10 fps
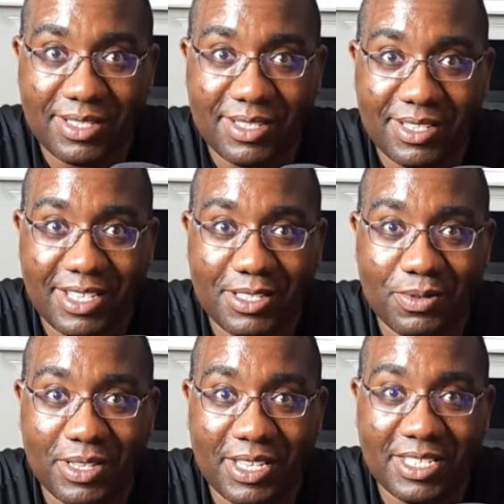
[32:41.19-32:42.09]
it's,
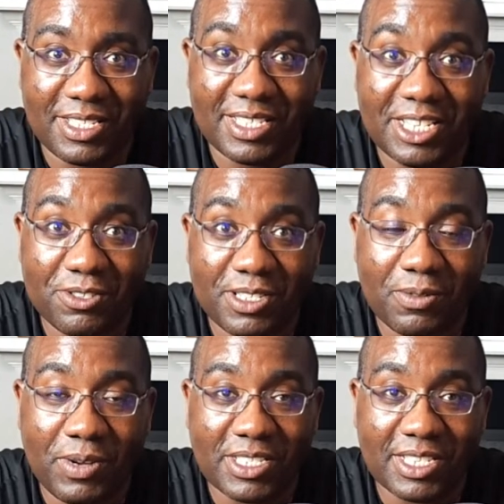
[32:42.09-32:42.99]
it's interesting
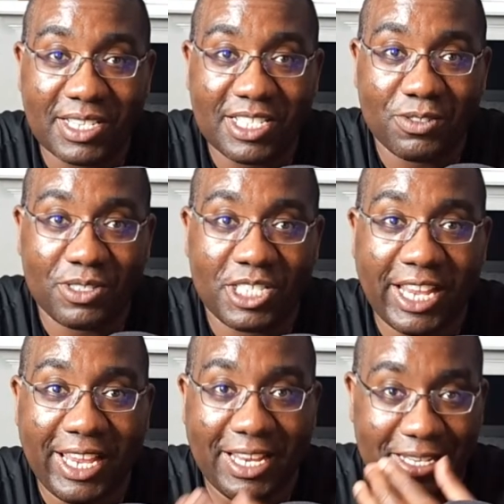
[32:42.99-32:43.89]
watching his
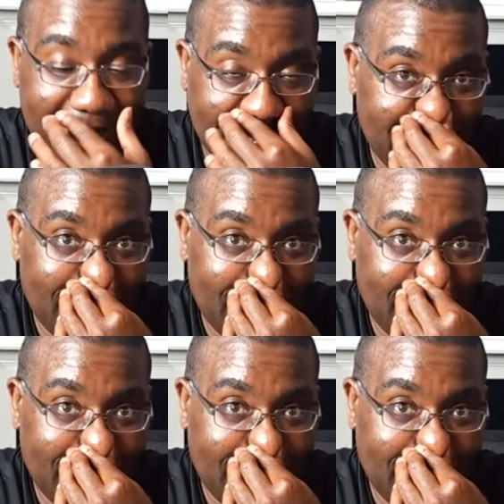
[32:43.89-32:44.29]
change.